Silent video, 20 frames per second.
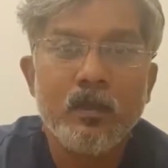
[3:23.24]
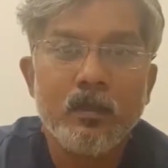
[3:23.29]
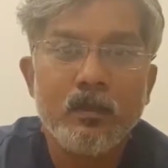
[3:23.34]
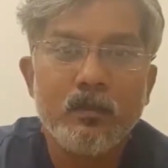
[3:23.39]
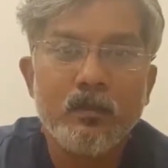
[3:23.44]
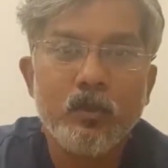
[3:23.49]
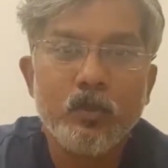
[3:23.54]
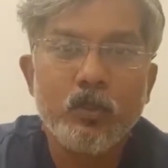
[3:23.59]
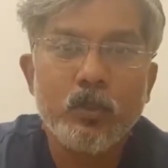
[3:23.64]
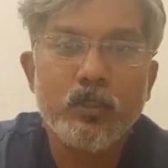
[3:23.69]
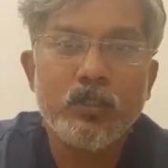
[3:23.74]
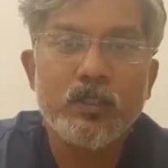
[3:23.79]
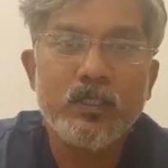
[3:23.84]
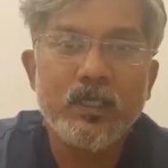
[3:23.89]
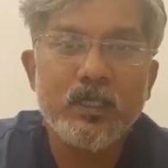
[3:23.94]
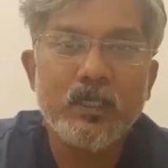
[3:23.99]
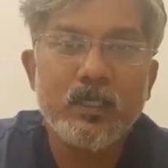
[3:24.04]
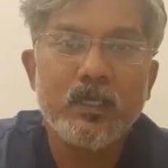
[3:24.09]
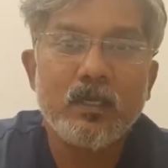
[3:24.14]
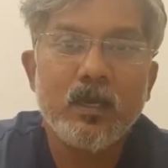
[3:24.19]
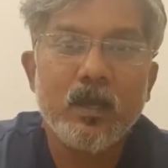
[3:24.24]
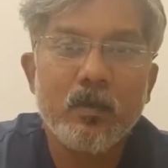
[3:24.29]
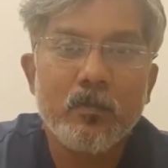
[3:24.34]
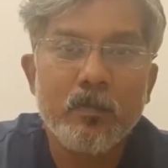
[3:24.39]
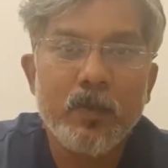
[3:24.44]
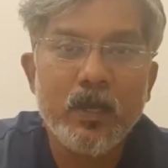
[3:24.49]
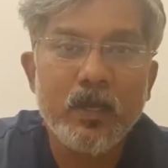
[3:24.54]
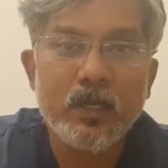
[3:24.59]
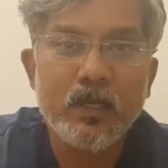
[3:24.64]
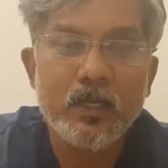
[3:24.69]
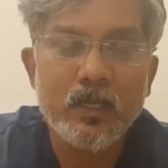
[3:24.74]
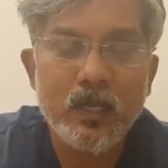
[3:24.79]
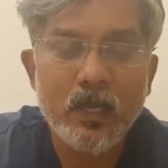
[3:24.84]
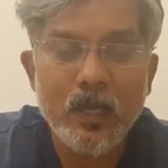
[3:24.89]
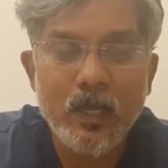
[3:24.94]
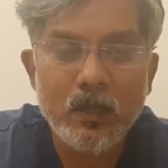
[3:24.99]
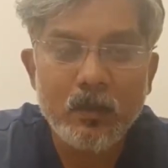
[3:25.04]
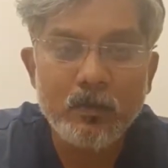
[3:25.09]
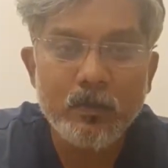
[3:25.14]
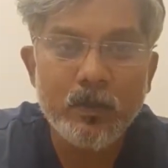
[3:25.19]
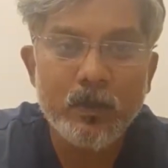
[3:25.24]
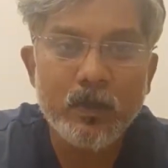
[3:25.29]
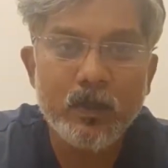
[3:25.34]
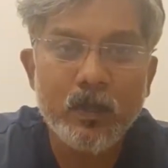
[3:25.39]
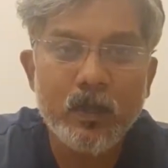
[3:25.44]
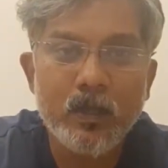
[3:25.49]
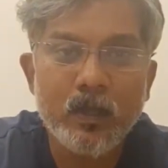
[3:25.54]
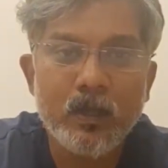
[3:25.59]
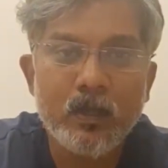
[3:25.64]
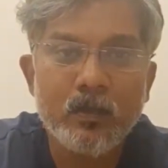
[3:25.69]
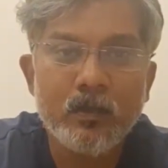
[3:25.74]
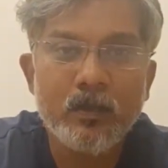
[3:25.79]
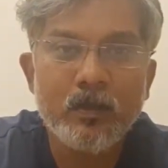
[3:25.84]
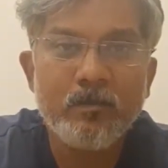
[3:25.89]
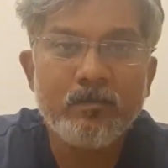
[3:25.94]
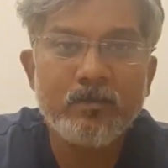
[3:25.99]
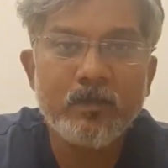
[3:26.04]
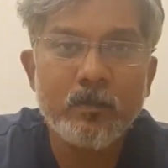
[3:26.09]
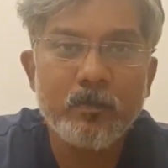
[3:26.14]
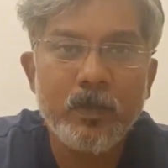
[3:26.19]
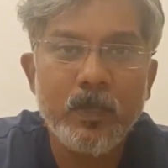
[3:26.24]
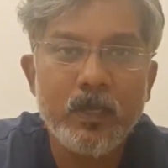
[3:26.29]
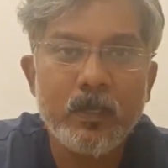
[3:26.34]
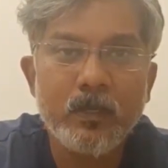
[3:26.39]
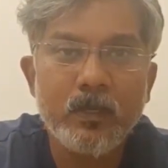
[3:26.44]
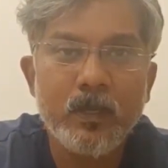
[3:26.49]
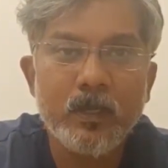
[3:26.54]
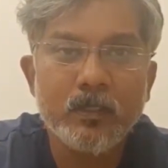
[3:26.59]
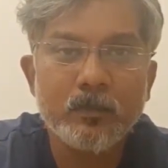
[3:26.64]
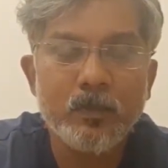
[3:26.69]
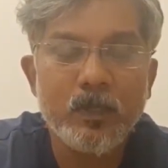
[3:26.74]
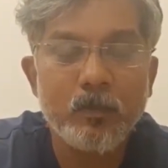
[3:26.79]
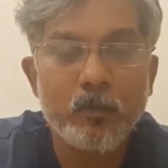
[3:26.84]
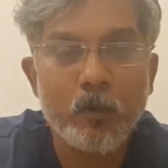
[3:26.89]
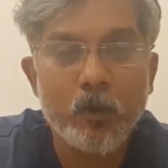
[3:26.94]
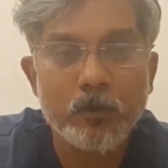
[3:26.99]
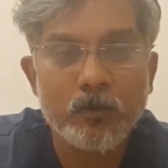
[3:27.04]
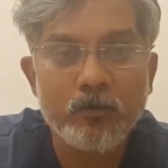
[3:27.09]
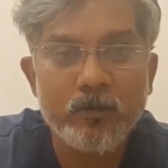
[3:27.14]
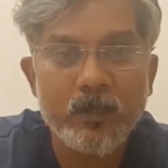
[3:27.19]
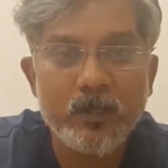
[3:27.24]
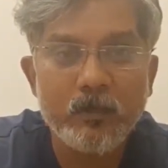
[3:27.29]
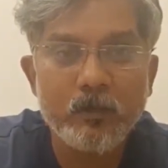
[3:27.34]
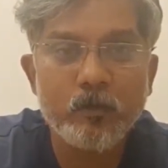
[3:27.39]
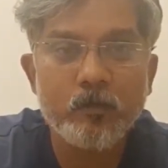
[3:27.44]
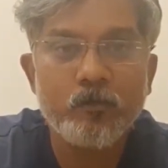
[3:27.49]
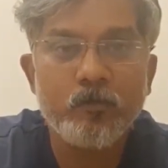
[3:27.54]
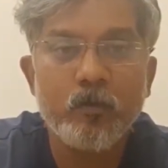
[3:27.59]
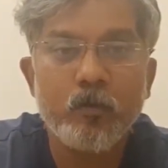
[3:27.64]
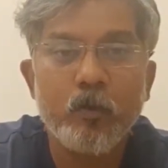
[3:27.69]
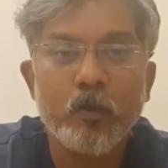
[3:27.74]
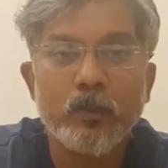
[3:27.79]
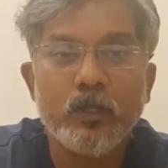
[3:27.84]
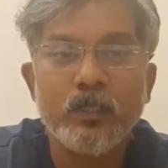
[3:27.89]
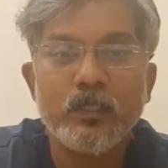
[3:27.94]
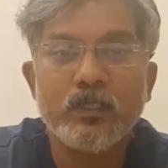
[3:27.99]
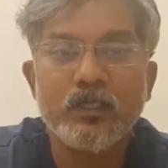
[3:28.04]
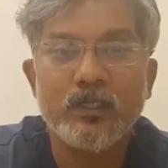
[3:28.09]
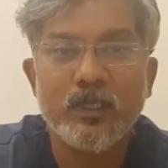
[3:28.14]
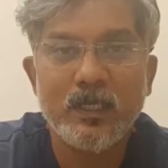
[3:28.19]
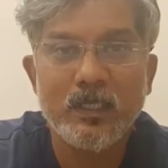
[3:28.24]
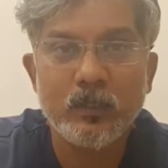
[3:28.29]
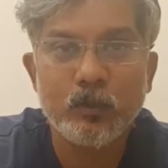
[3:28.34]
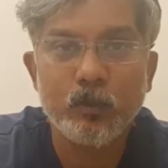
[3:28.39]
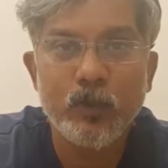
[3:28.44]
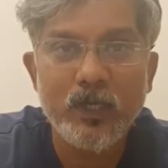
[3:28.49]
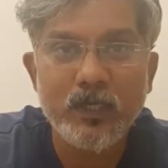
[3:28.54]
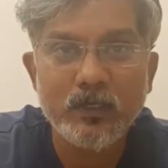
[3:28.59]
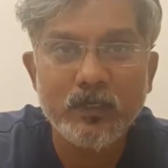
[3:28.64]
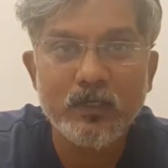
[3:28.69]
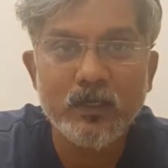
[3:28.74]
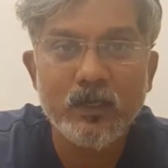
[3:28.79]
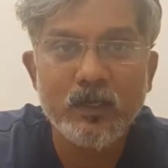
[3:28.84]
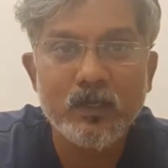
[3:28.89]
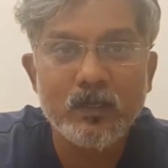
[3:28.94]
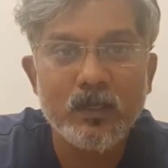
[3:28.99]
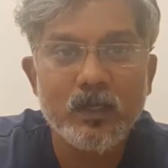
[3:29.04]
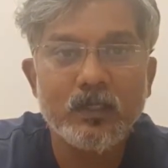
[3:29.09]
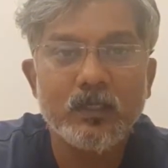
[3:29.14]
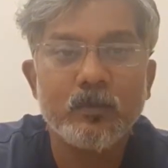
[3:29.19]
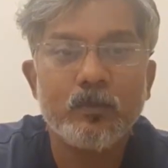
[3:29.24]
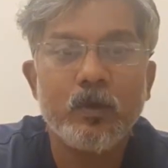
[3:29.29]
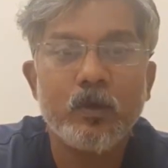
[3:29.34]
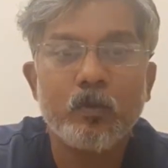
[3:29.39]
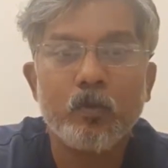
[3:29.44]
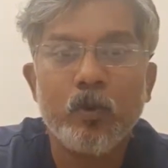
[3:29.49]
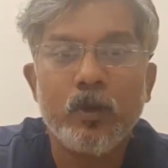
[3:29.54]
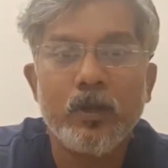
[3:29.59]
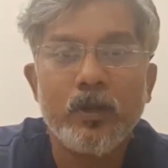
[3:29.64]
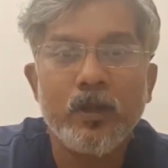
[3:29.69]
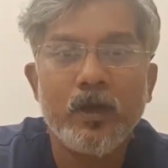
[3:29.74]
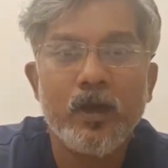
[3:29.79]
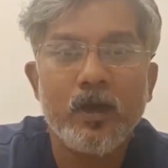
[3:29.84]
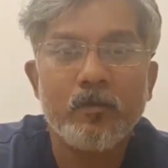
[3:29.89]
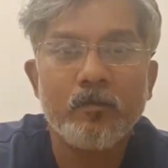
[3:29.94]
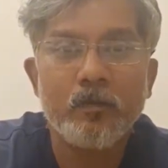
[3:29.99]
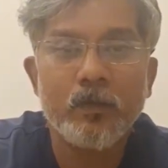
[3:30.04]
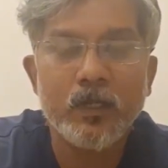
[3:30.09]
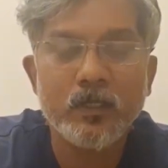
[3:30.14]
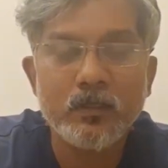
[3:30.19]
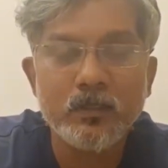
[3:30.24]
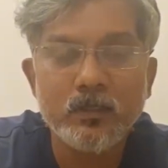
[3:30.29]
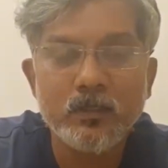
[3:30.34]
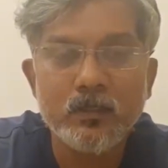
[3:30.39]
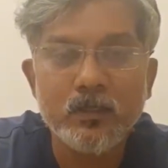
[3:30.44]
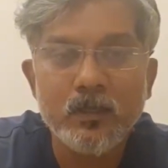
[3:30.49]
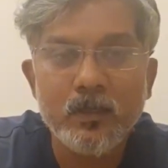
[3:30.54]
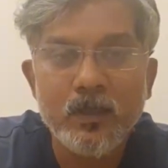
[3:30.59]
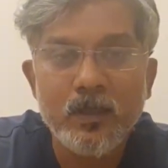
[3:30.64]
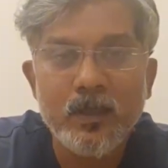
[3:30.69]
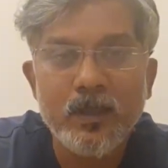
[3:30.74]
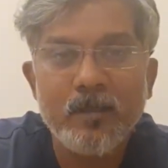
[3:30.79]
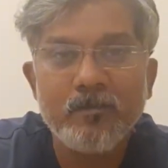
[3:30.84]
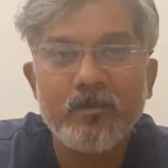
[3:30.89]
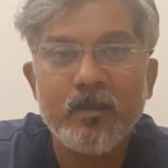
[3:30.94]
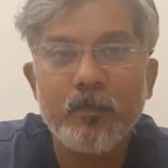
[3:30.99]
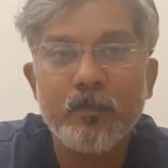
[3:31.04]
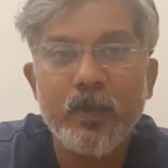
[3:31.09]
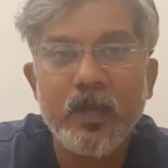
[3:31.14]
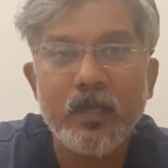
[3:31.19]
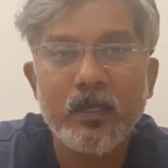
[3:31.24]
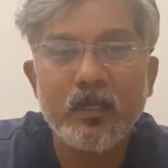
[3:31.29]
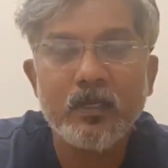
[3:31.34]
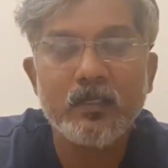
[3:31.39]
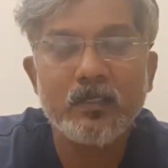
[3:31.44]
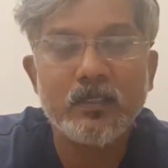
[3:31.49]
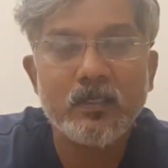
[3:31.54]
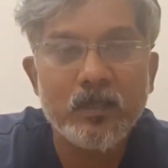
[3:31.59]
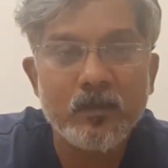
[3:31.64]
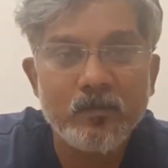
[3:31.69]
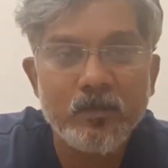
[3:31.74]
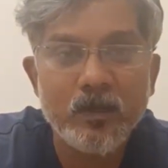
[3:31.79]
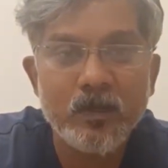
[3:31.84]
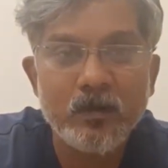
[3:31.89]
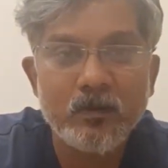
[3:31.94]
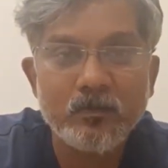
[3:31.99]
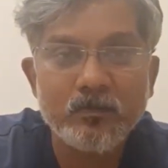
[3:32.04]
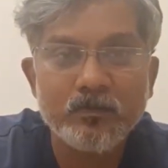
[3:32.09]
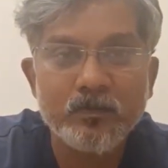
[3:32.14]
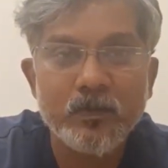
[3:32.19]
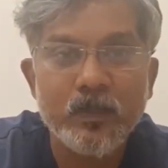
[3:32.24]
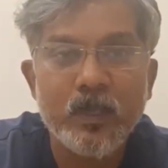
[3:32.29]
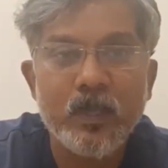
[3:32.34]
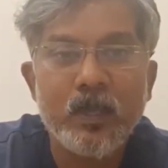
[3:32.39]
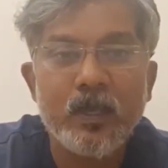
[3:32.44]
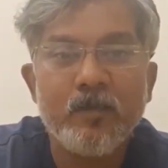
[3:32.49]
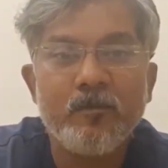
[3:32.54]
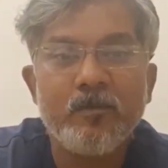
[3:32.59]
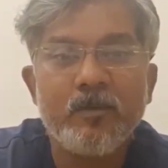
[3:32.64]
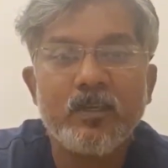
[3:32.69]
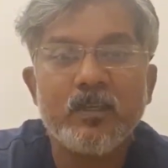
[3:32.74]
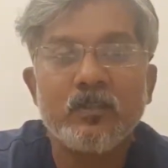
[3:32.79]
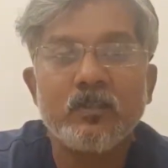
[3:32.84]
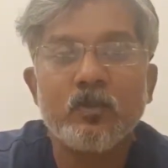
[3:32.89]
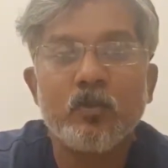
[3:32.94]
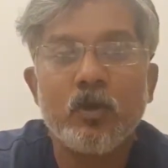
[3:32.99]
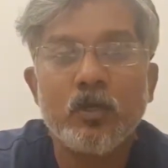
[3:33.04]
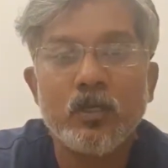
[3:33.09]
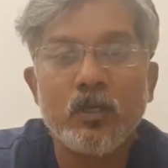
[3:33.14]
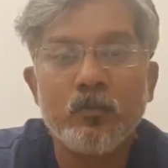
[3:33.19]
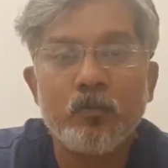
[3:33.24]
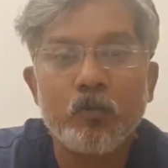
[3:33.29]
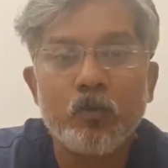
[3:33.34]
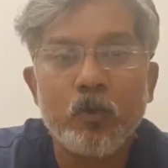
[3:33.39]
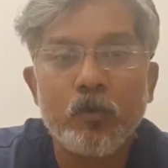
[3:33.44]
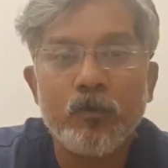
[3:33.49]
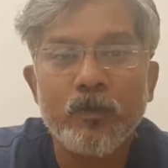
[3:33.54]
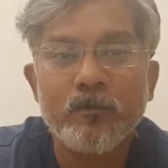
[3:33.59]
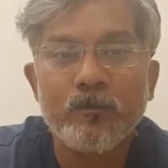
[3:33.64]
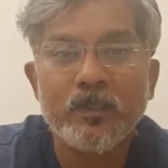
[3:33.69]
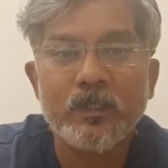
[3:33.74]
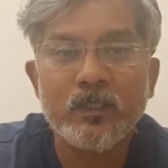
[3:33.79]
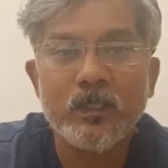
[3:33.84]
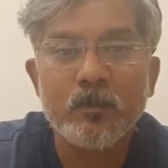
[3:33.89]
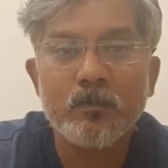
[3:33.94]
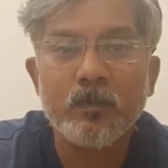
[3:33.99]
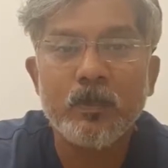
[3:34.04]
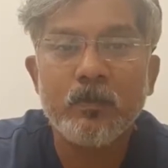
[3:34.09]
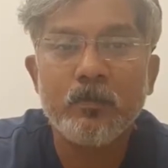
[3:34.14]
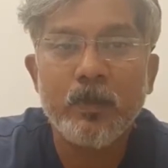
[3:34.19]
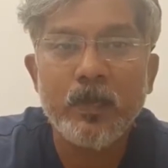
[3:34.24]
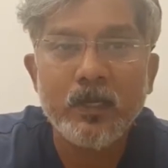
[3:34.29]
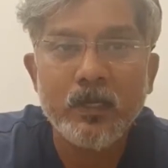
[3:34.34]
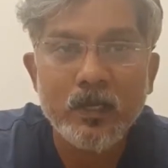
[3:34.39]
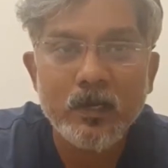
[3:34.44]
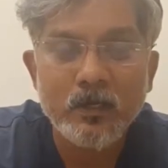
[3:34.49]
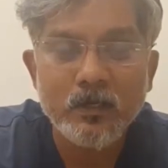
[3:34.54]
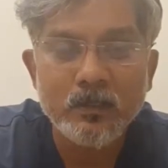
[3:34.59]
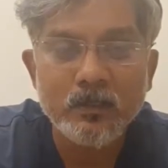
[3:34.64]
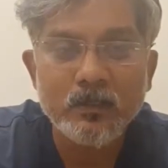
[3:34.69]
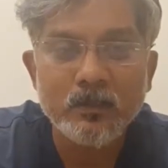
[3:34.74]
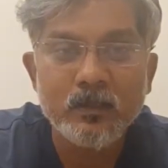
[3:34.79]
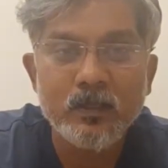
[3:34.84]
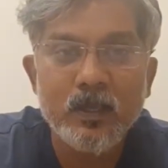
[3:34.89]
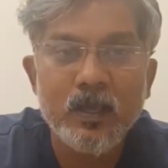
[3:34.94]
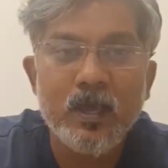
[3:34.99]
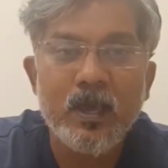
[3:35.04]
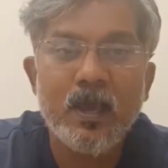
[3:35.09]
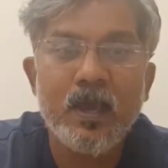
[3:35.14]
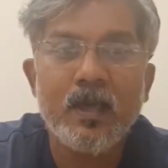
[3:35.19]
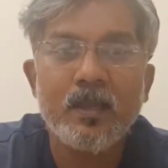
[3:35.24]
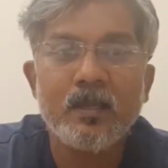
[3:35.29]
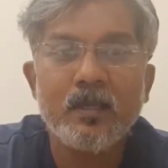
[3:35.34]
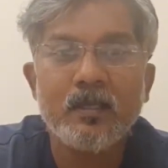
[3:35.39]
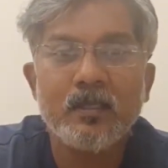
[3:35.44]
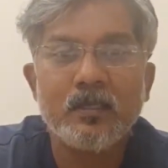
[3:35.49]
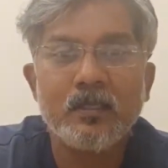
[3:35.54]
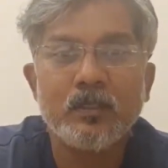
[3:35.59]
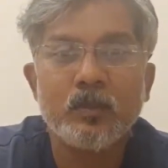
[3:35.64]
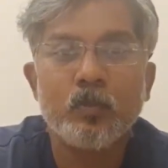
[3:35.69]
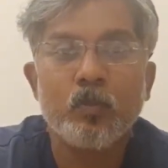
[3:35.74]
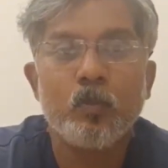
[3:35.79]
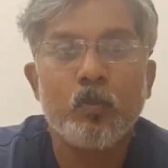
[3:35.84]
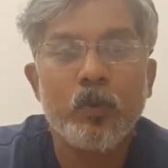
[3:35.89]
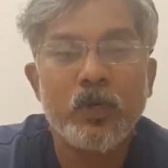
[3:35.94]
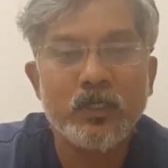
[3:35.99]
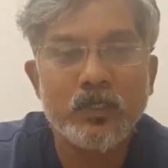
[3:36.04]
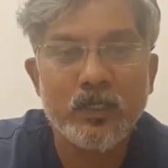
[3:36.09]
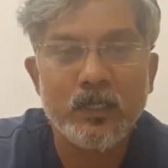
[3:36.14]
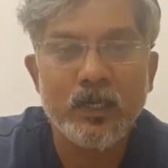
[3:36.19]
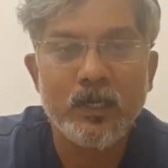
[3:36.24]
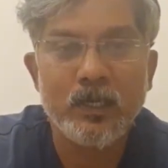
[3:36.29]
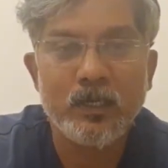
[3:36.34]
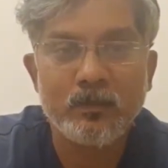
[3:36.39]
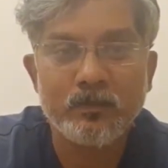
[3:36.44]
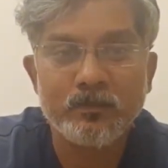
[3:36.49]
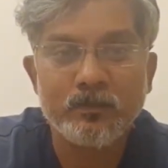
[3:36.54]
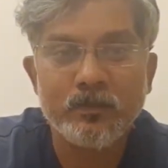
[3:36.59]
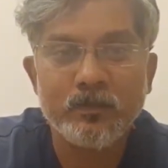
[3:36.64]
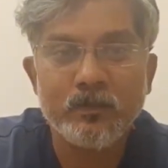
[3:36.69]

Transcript: You should seek medical help if the pain has been bothering you for more than 6 weeks, that's about 1.5 months. If the pain is severe, if it is not improving with simple painkillers, and it is worsening.